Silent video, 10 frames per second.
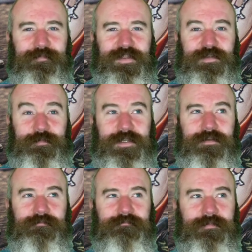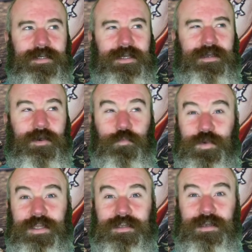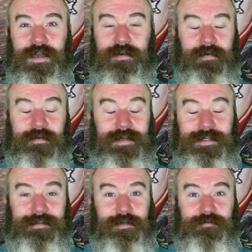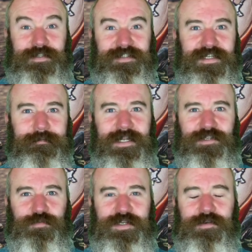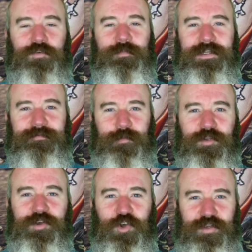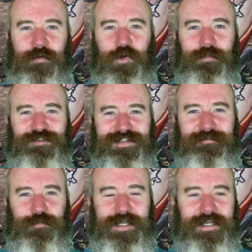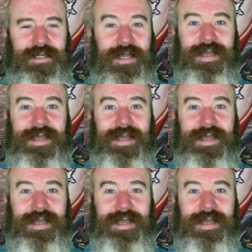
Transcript: it's been uh, a week. I, I didn't go to the cinema last week. Unbelievable. I go almost every week.